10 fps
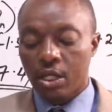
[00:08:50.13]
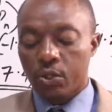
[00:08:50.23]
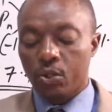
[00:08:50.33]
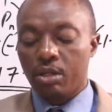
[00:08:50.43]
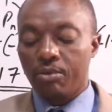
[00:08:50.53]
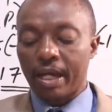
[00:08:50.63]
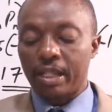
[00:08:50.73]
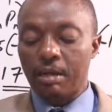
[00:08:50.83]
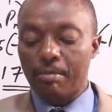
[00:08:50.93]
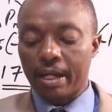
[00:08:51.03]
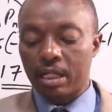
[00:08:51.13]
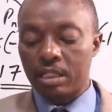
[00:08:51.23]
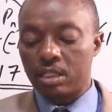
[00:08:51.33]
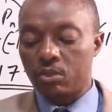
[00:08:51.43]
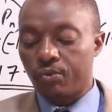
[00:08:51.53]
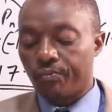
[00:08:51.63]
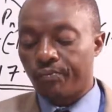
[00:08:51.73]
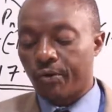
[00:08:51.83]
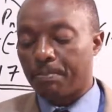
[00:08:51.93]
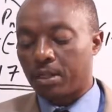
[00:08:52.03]
you divide the market into
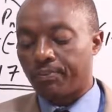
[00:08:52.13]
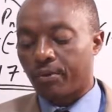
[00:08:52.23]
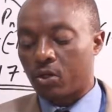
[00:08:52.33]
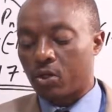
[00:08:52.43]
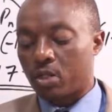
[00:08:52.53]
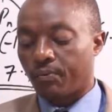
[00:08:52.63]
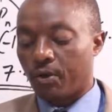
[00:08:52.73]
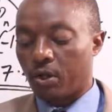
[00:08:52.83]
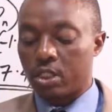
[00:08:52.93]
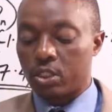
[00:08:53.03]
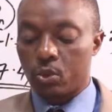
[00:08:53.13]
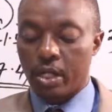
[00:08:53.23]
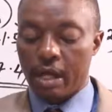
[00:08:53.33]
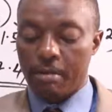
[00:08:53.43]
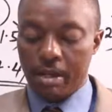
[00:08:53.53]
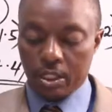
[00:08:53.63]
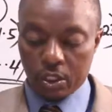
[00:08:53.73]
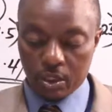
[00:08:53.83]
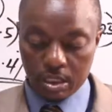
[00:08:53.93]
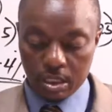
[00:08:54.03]
four portfolios following two
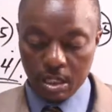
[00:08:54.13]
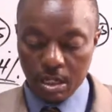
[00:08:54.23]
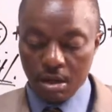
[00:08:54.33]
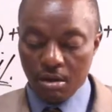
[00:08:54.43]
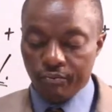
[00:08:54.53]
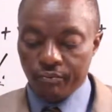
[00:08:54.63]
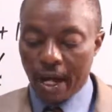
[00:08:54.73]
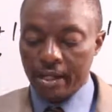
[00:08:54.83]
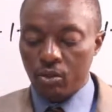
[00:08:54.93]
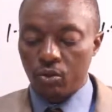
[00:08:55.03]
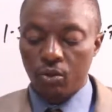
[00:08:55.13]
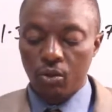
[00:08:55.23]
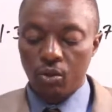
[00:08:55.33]
dimensions, value,